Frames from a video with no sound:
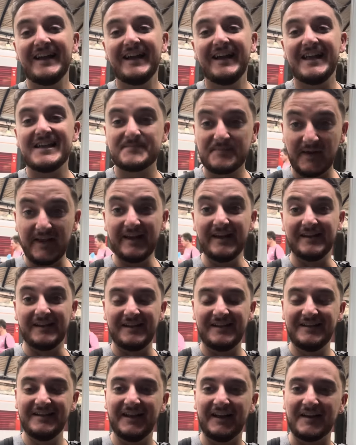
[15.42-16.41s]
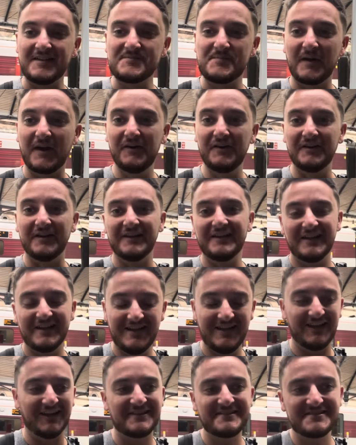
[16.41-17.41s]
is beginning. It has begun.
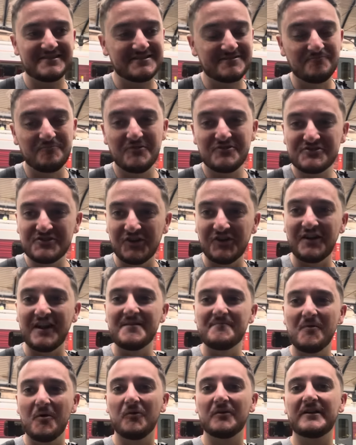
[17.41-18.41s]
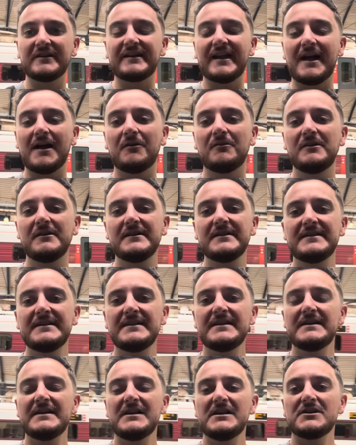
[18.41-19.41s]
It's Sunday morning now.
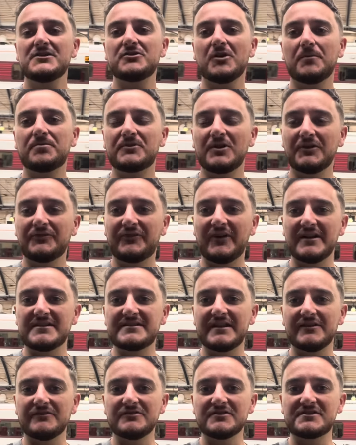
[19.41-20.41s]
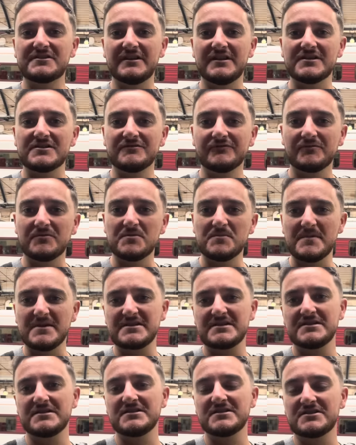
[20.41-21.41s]
Dropped off at Central Station from the
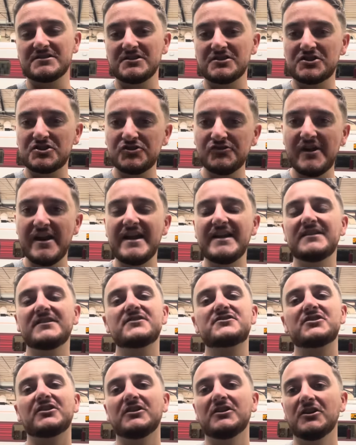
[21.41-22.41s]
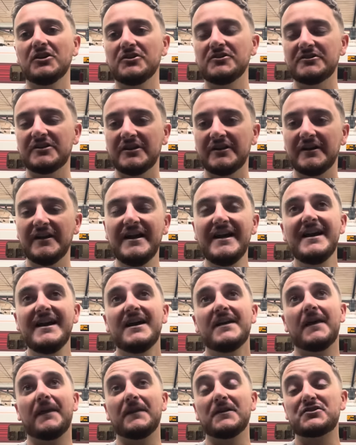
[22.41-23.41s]
missus. The train to London
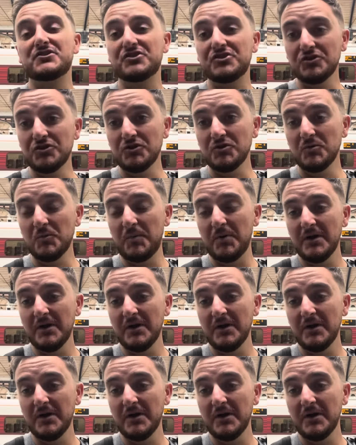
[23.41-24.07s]
and the tube